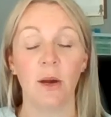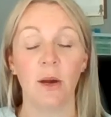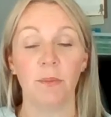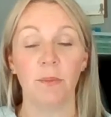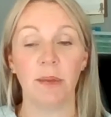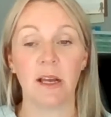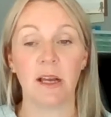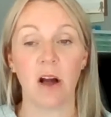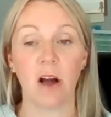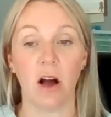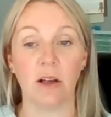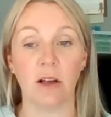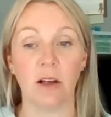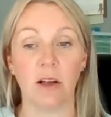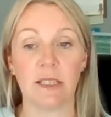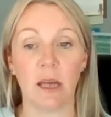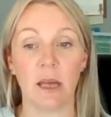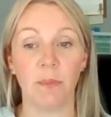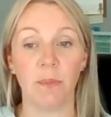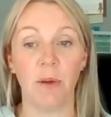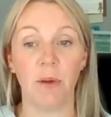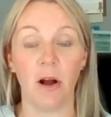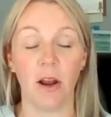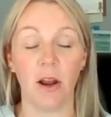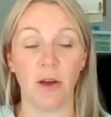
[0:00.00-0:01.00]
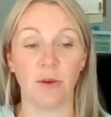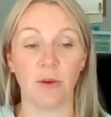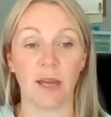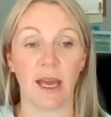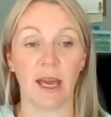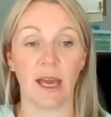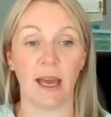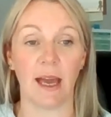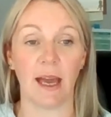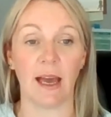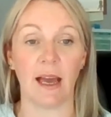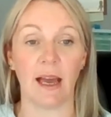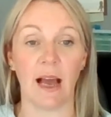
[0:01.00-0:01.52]
Because Apollo
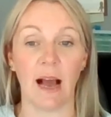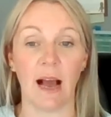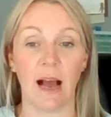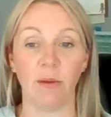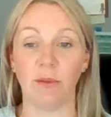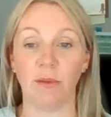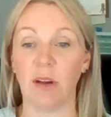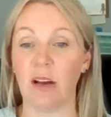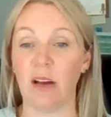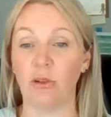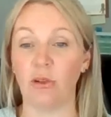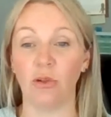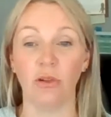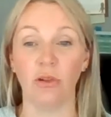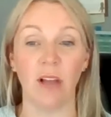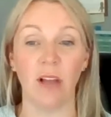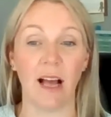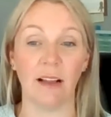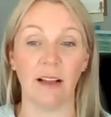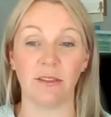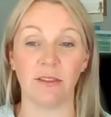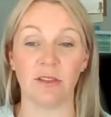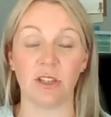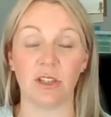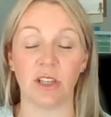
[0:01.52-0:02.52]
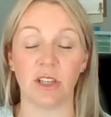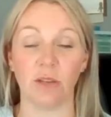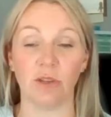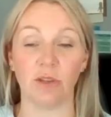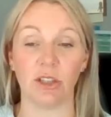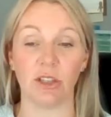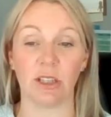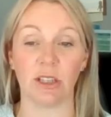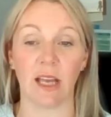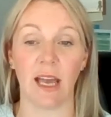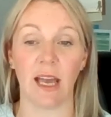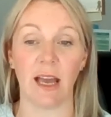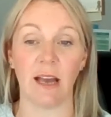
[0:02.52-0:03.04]
Care and all health and social
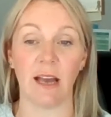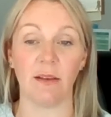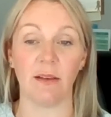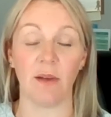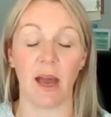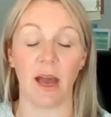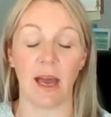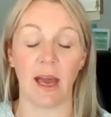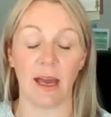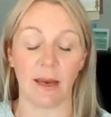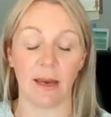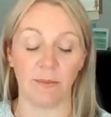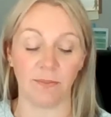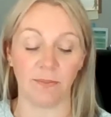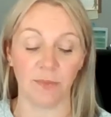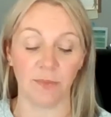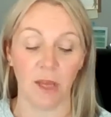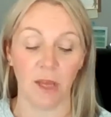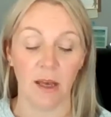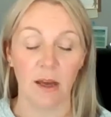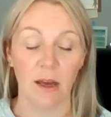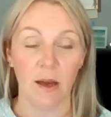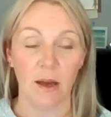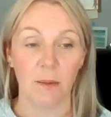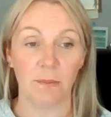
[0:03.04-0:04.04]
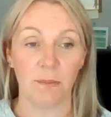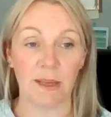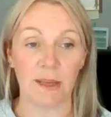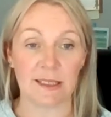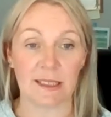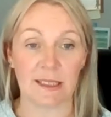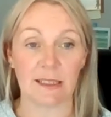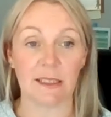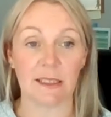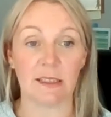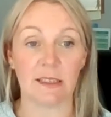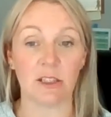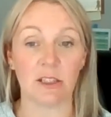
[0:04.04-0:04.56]
care
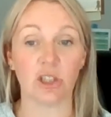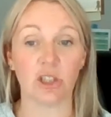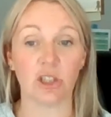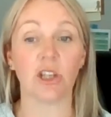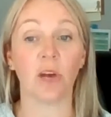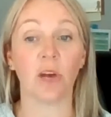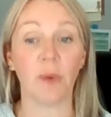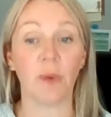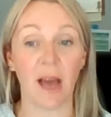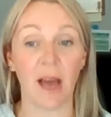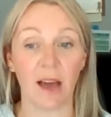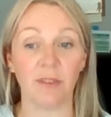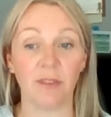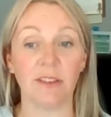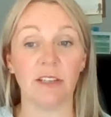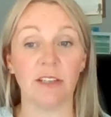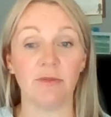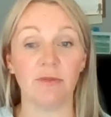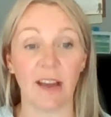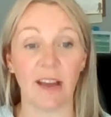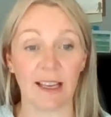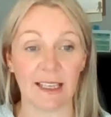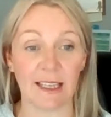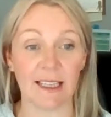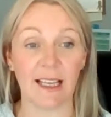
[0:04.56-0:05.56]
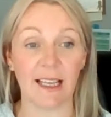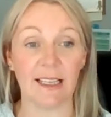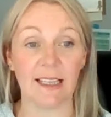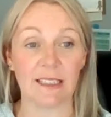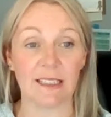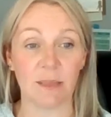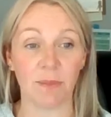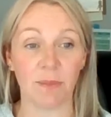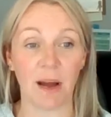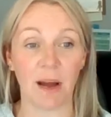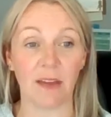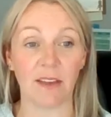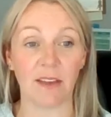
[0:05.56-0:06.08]
businesses are so heavily regulated
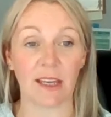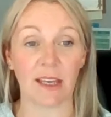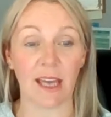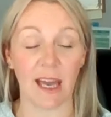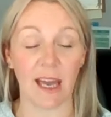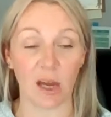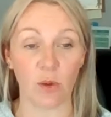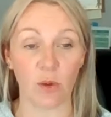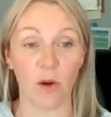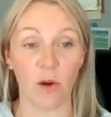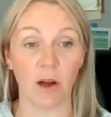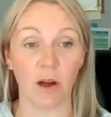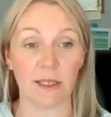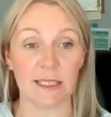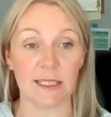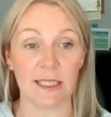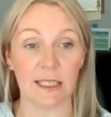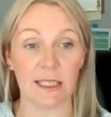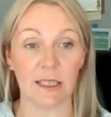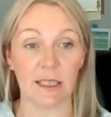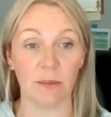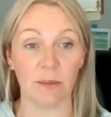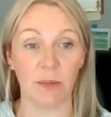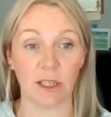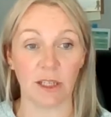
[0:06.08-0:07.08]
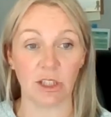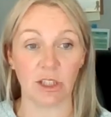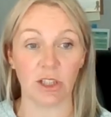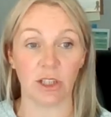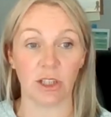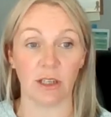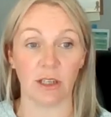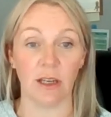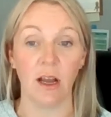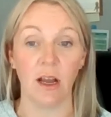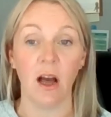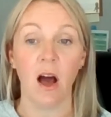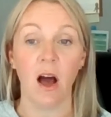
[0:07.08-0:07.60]
by the Care Quality
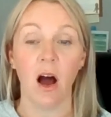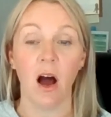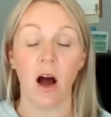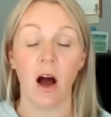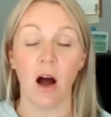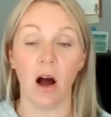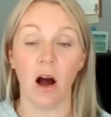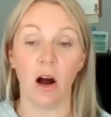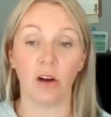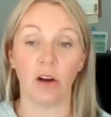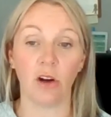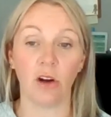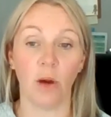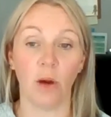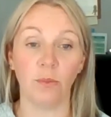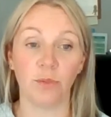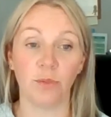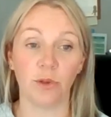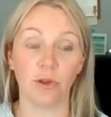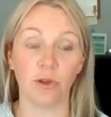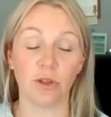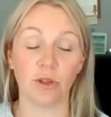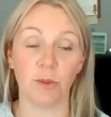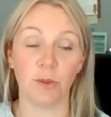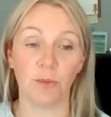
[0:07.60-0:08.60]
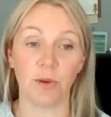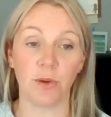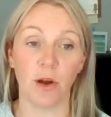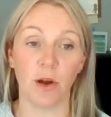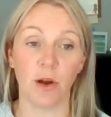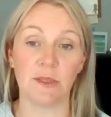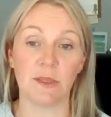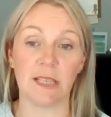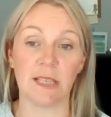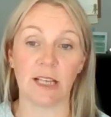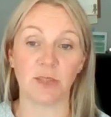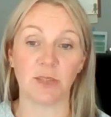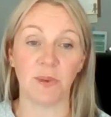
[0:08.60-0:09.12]
Commission, our onboarding
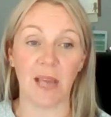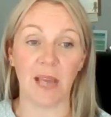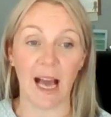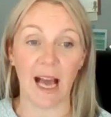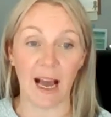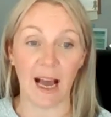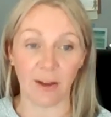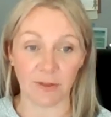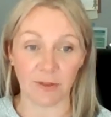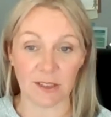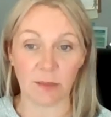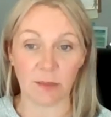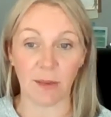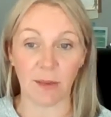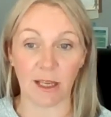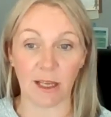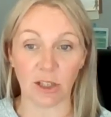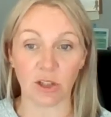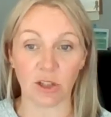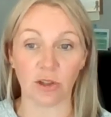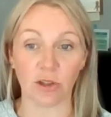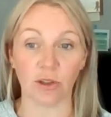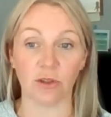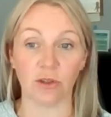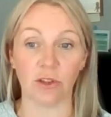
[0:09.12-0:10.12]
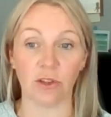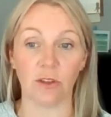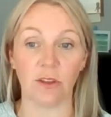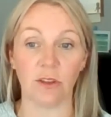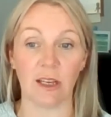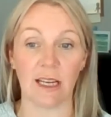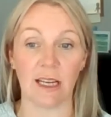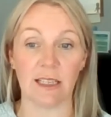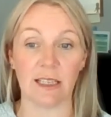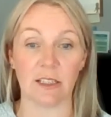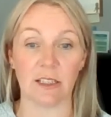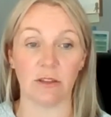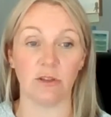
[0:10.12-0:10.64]
process, we have to make sure that there
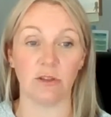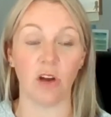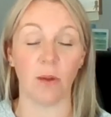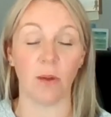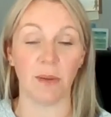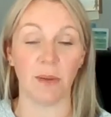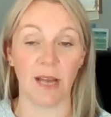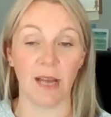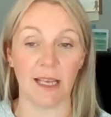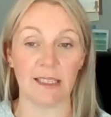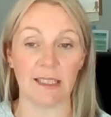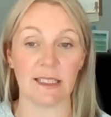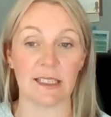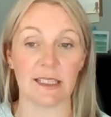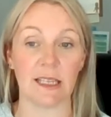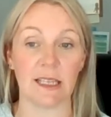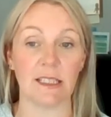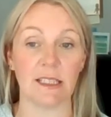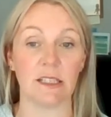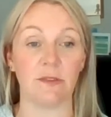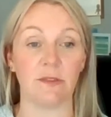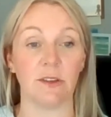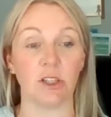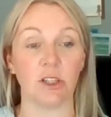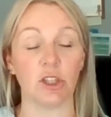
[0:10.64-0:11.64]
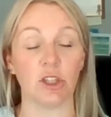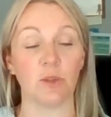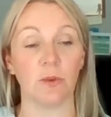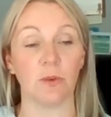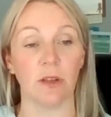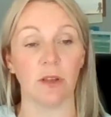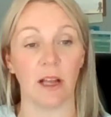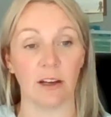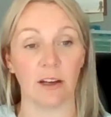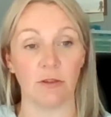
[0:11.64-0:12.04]
is a nominated individual